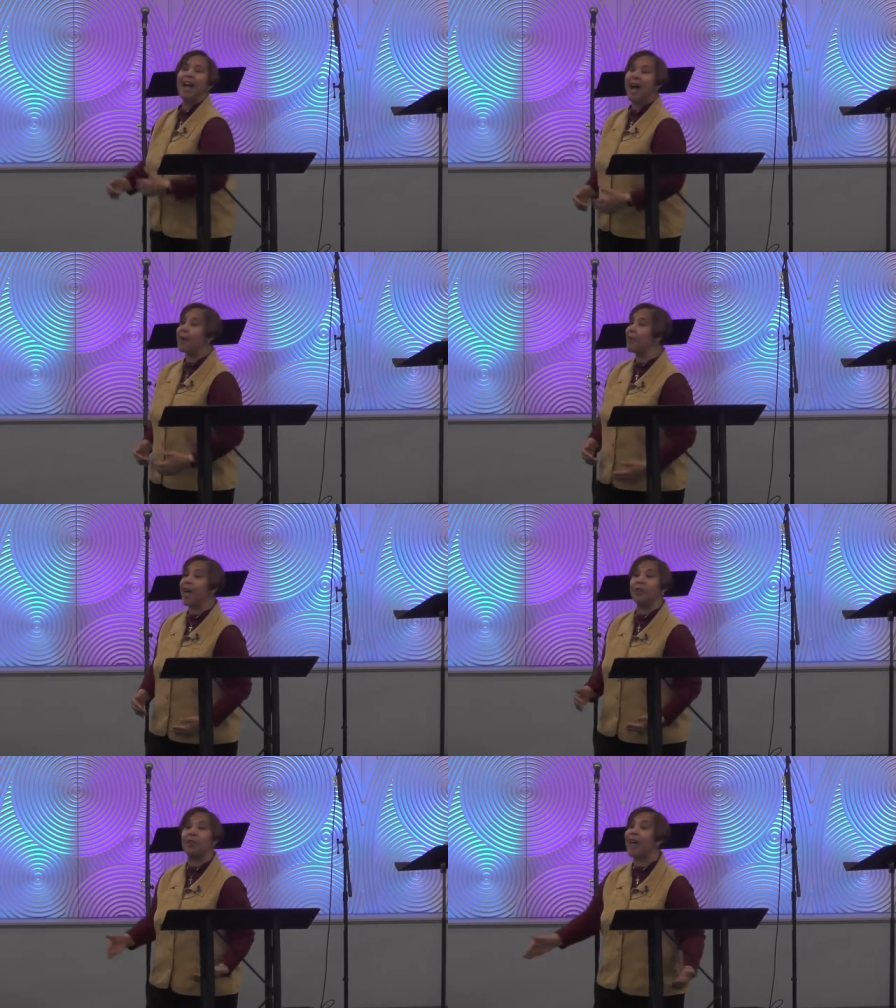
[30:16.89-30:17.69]
I'm
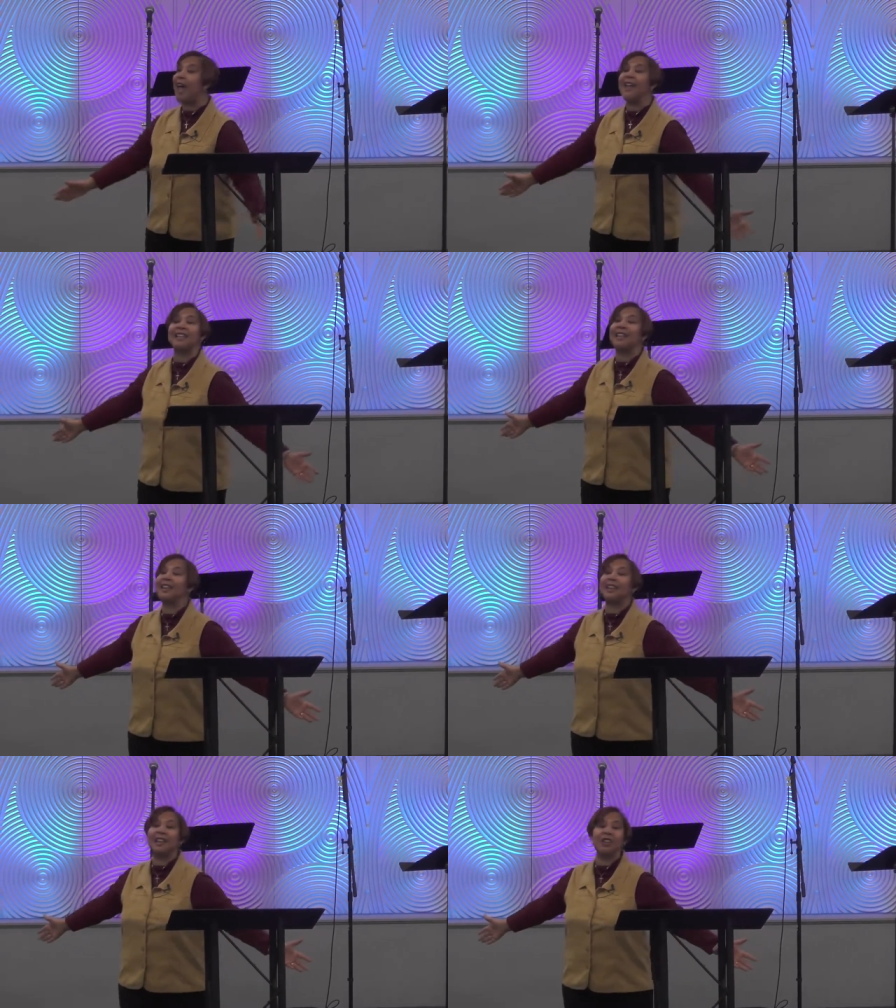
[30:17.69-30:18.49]
not going to ask
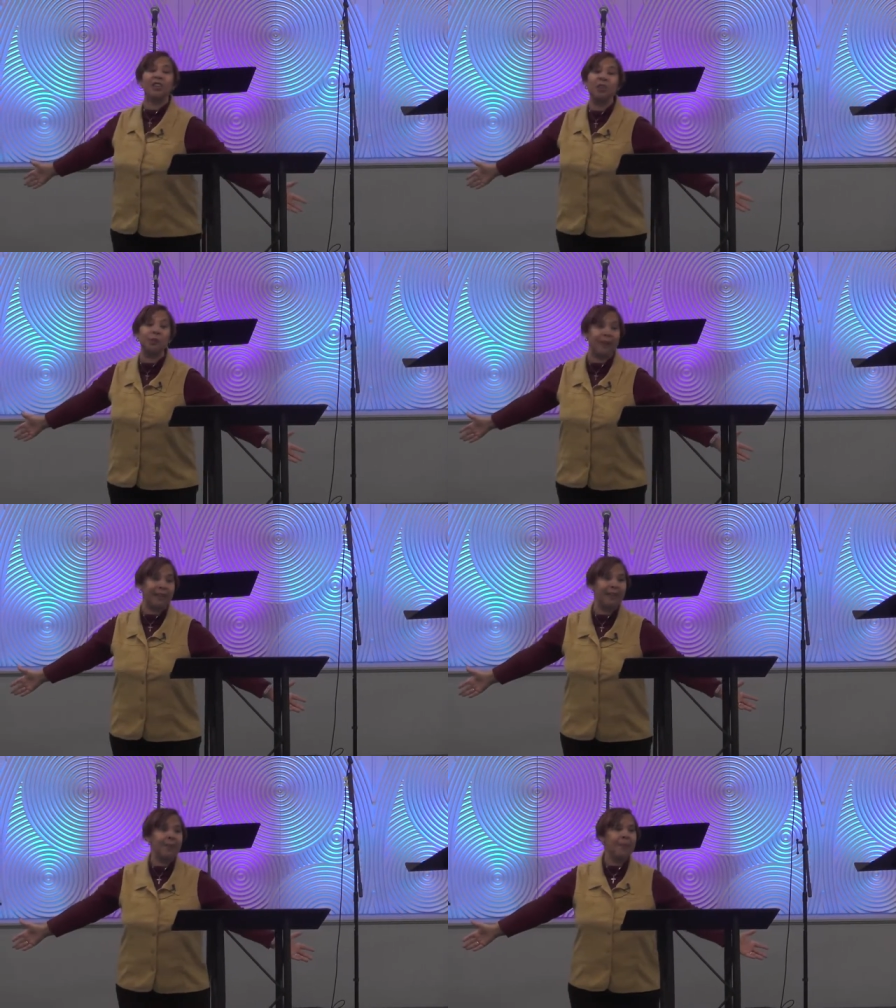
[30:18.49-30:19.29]
anything
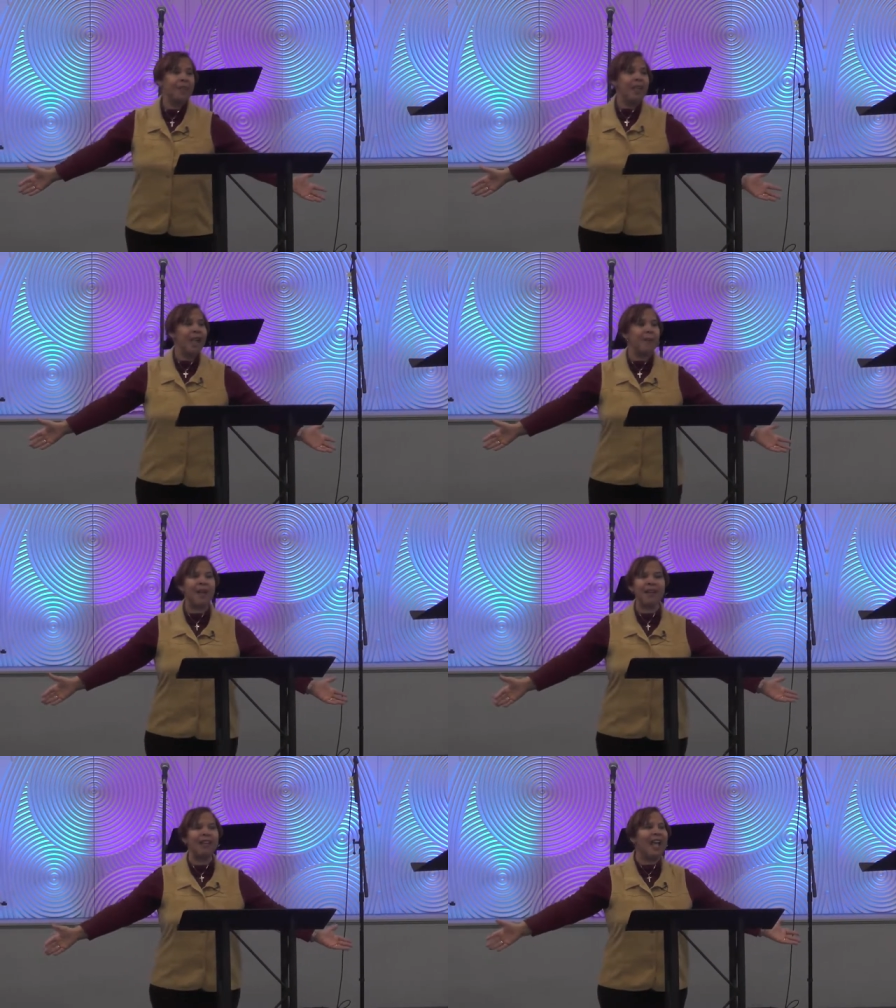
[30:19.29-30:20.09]
stupid. I'm
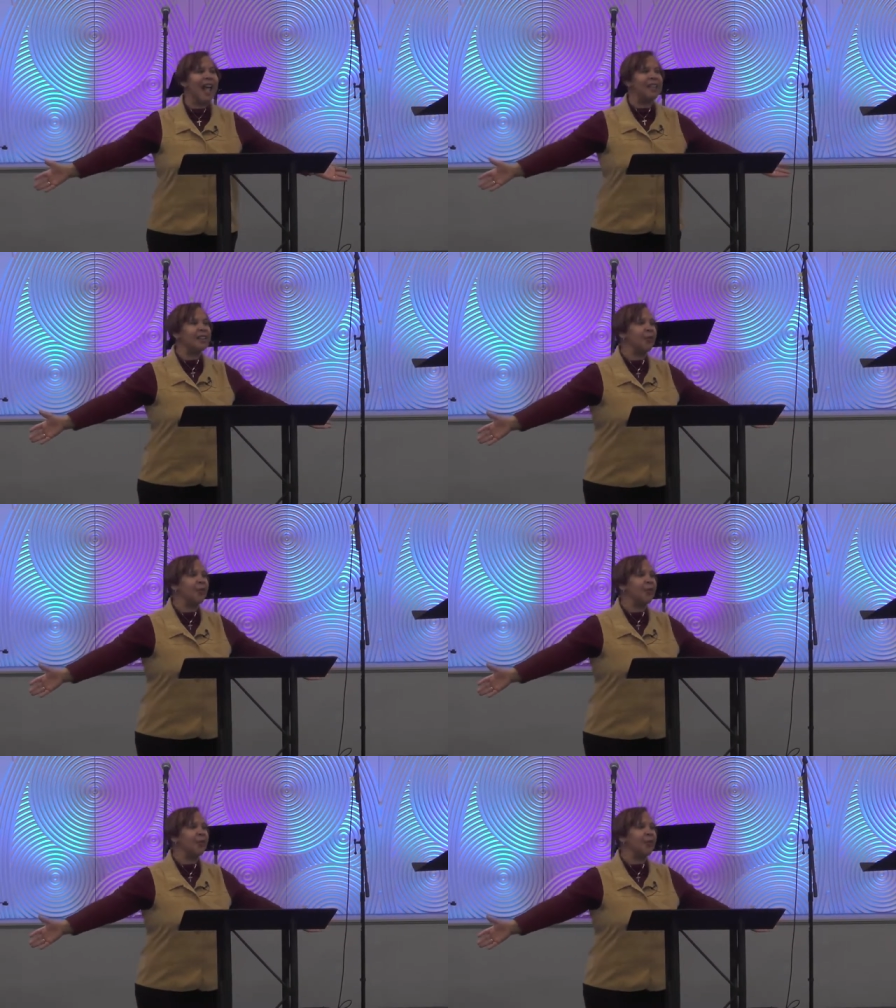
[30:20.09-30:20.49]
not going to ask